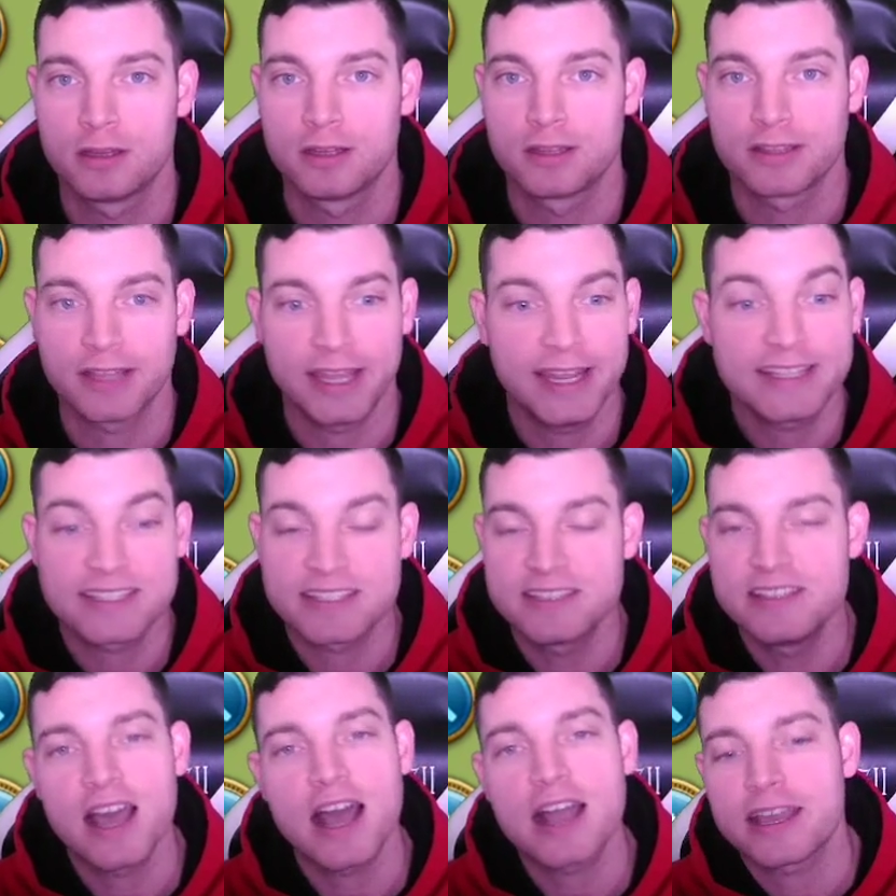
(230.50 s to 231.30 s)
It's
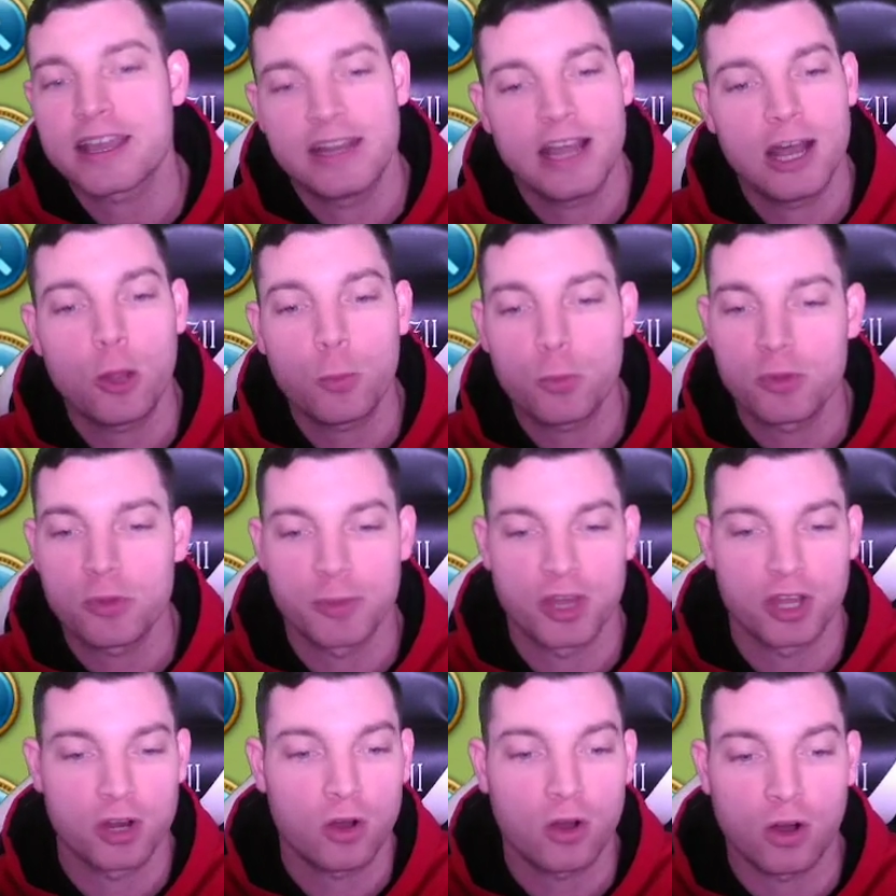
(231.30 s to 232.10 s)
not going to help them at
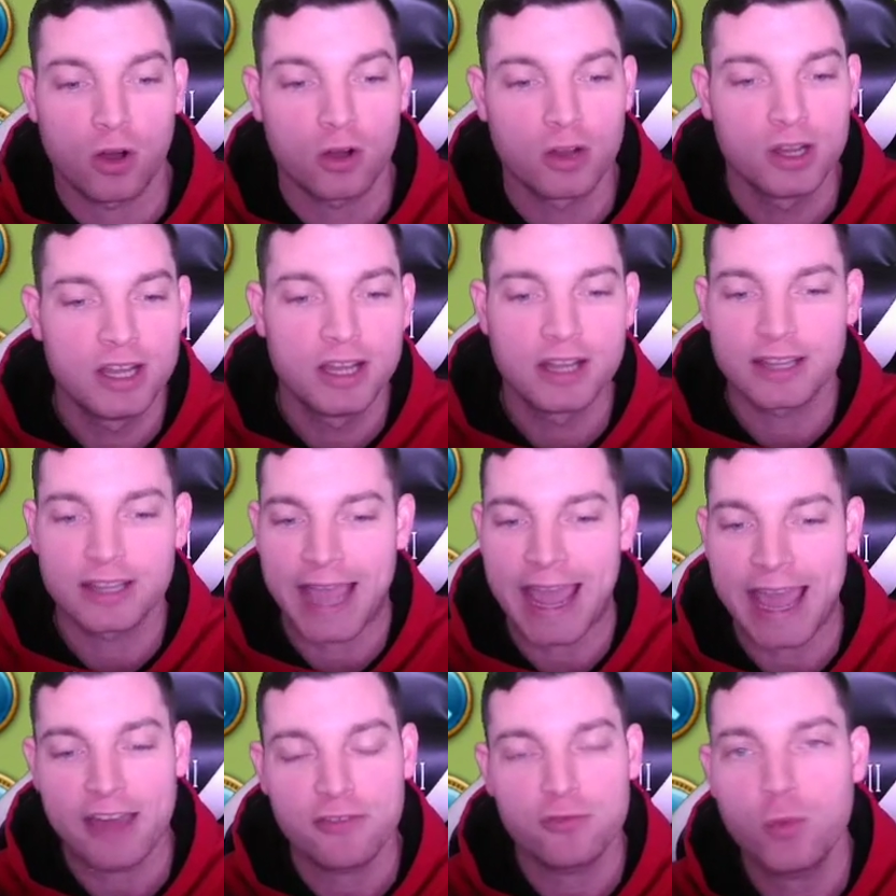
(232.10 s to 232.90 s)
all.
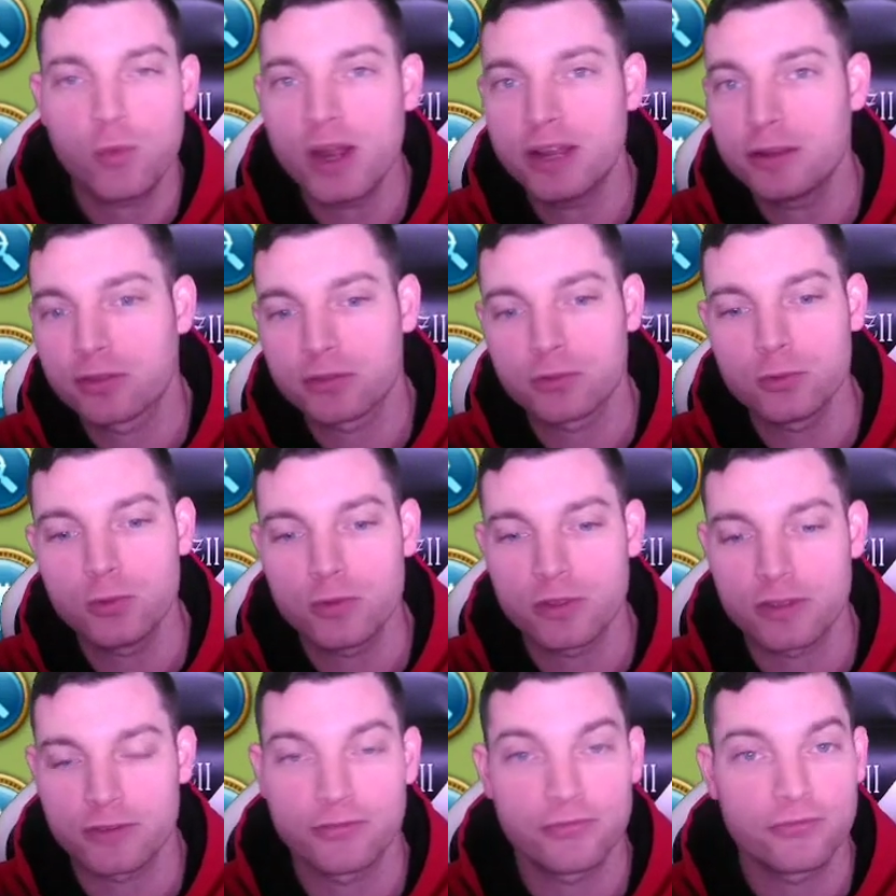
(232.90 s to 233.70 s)
Halfway through
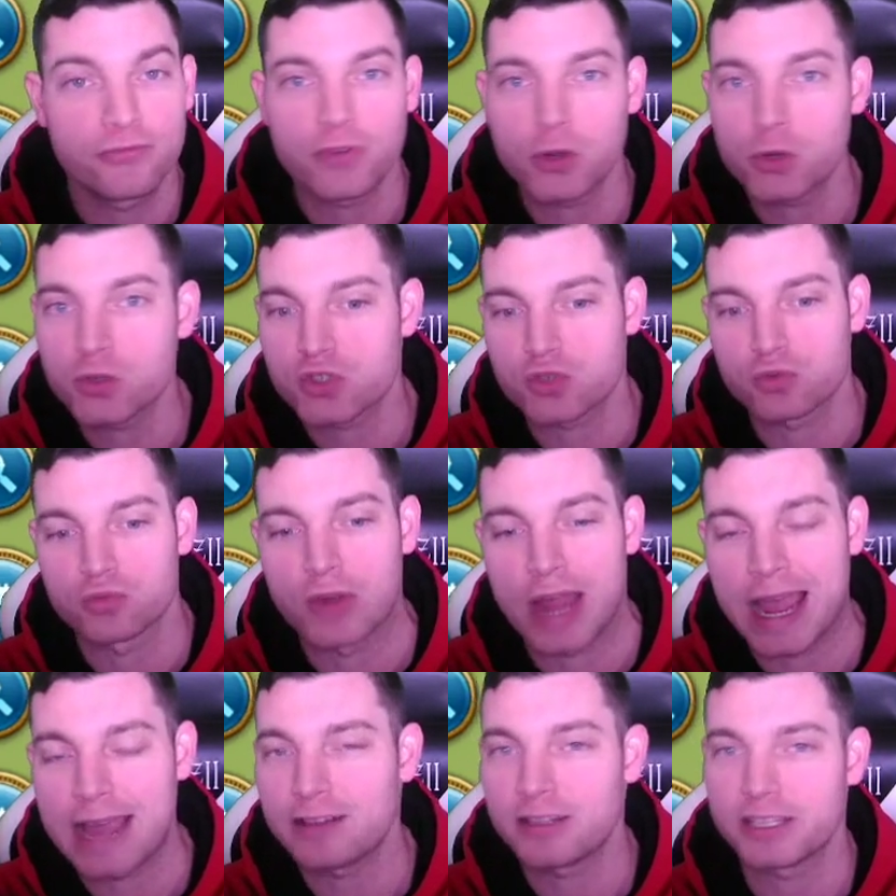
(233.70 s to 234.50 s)
the first
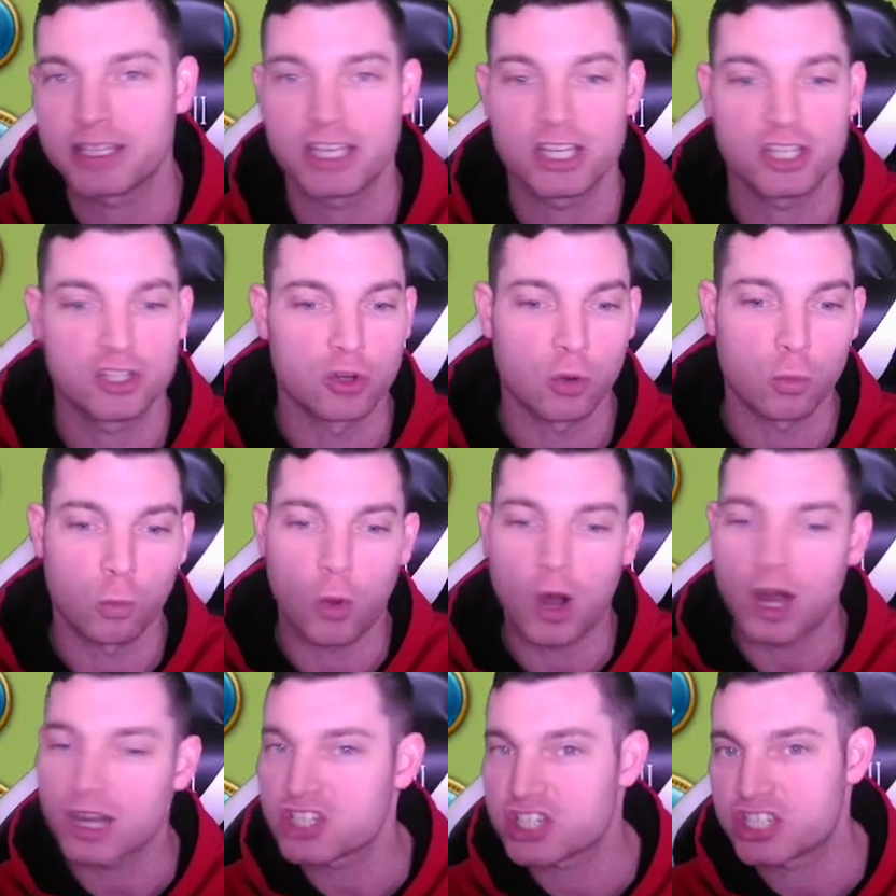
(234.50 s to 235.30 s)
rally, your
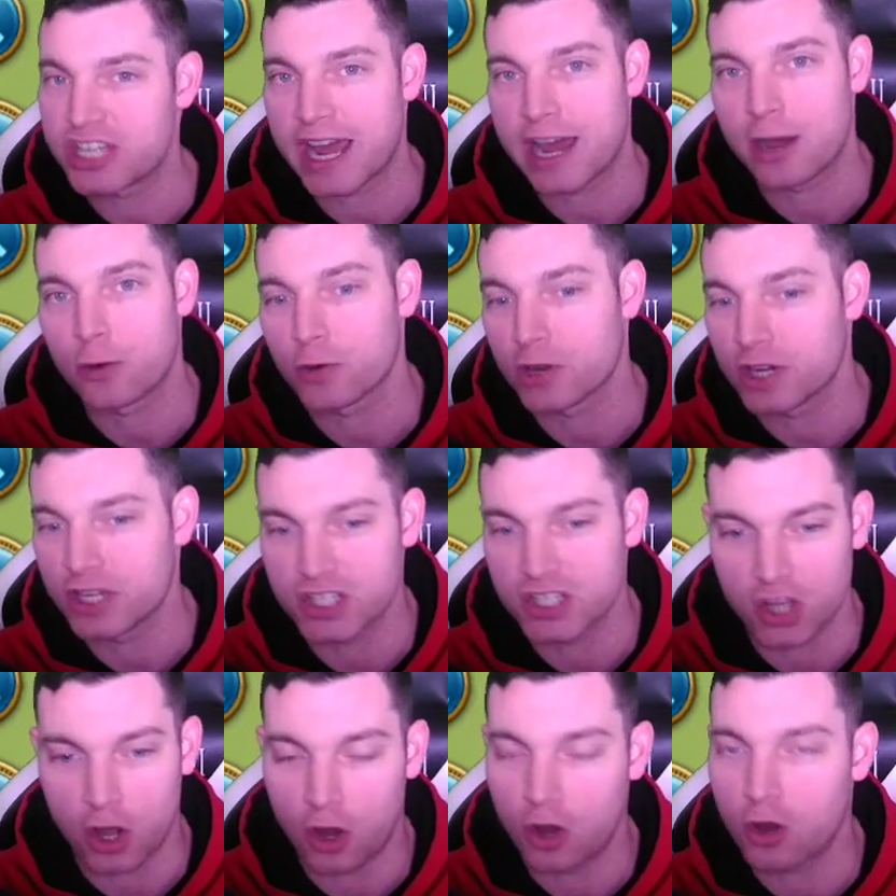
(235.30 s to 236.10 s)
watchtower is
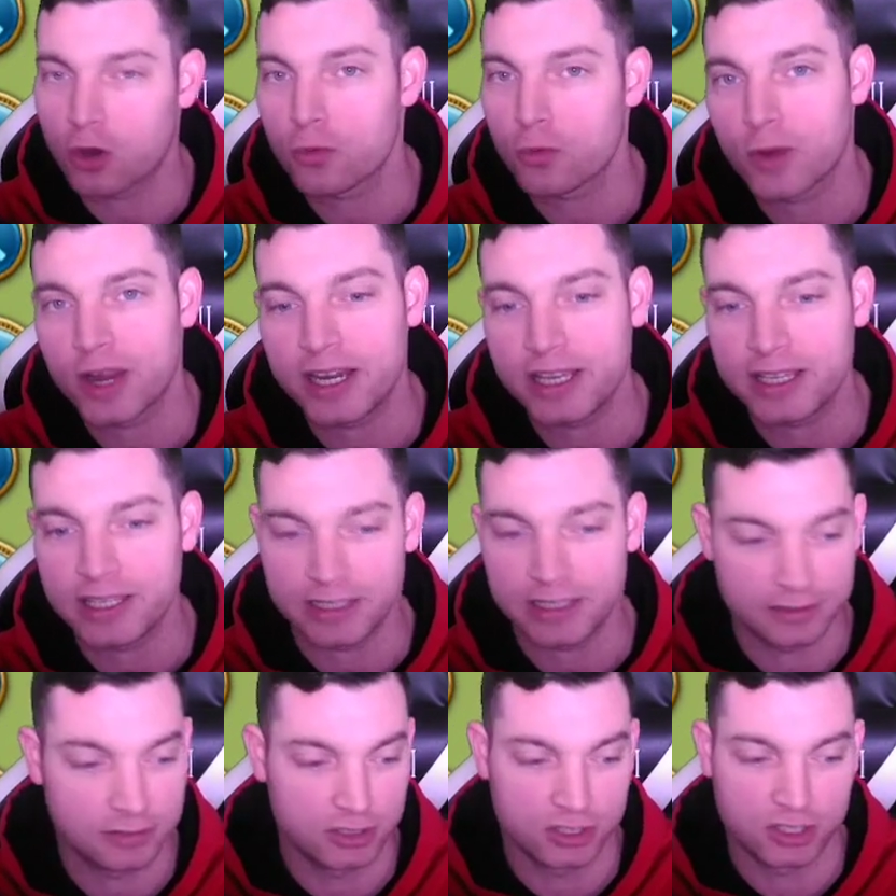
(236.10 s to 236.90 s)
already
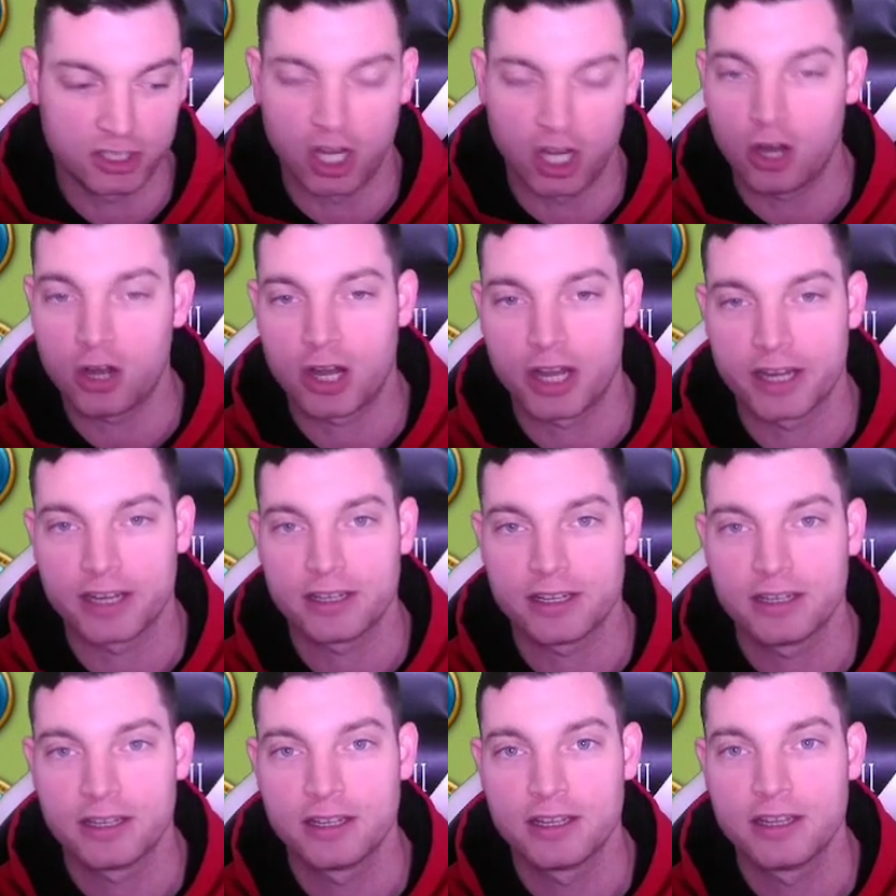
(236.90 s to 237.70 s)
gone.
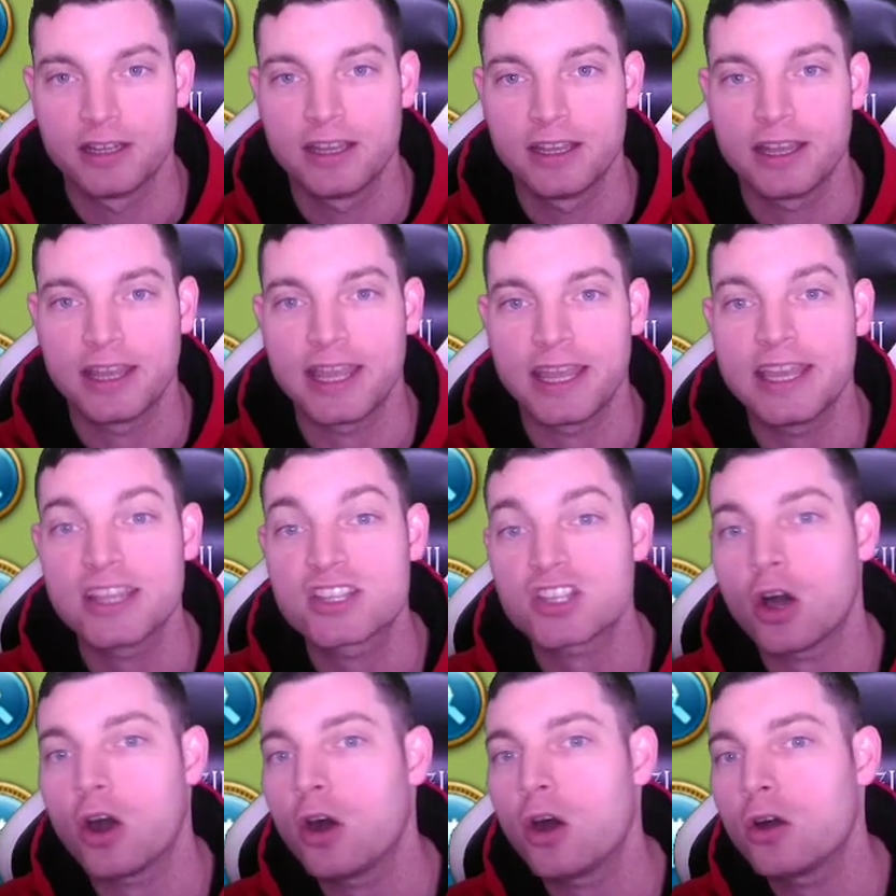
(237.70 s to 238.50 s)
It's
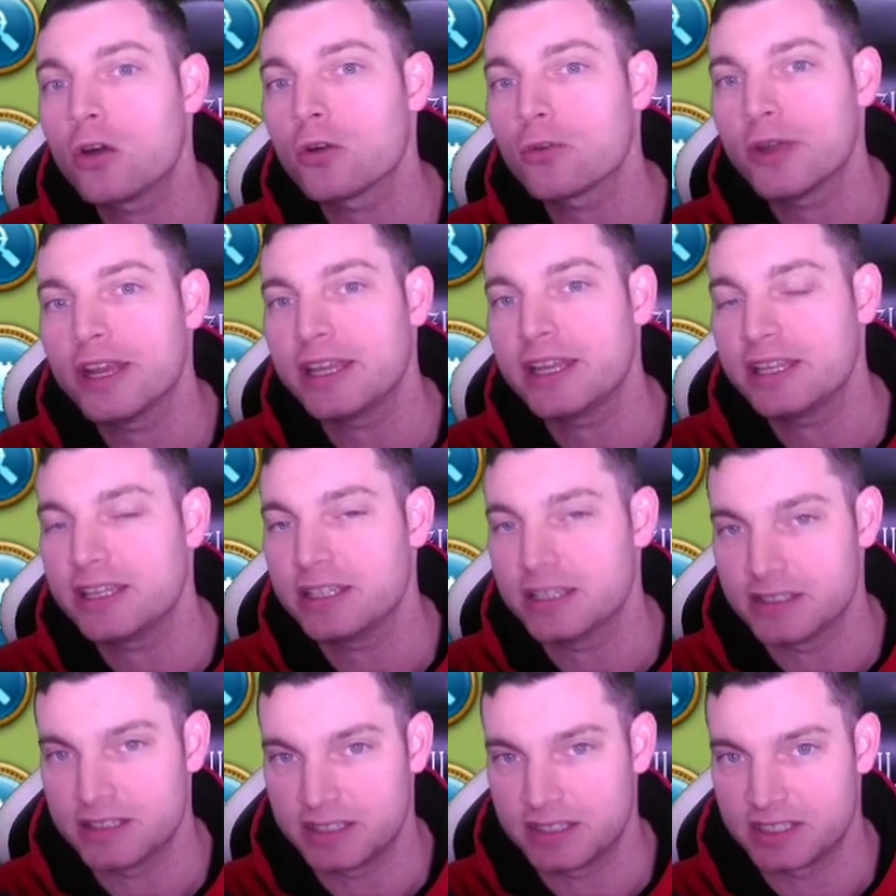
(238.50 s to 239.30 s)
already
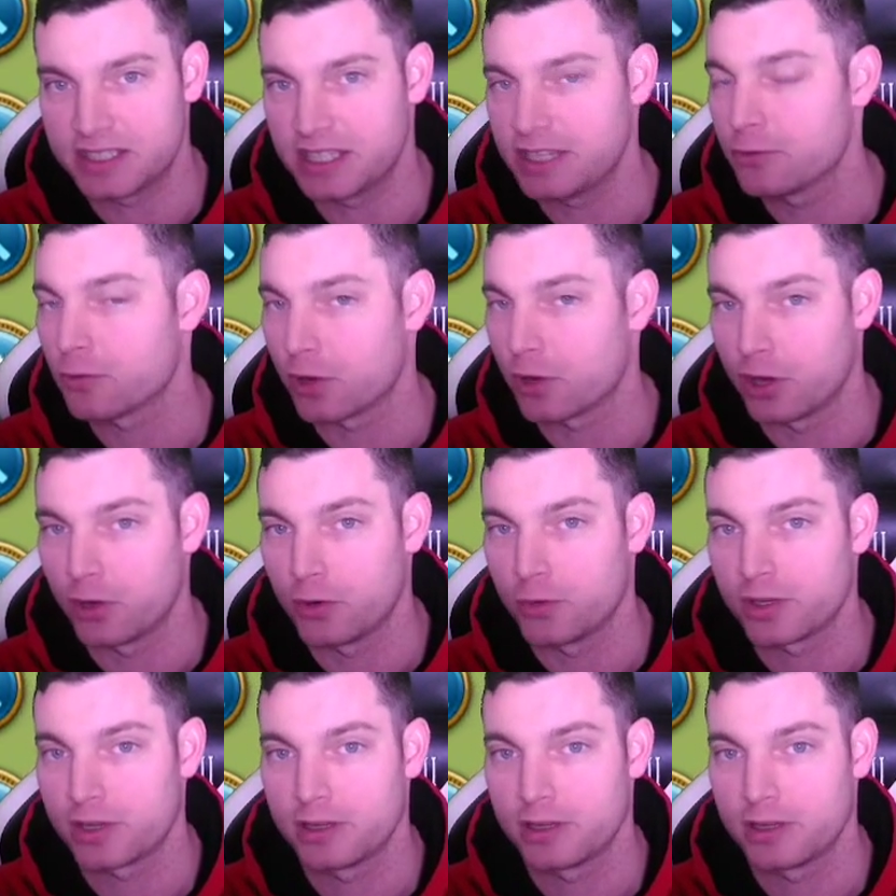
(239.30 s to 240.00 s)
zeroed.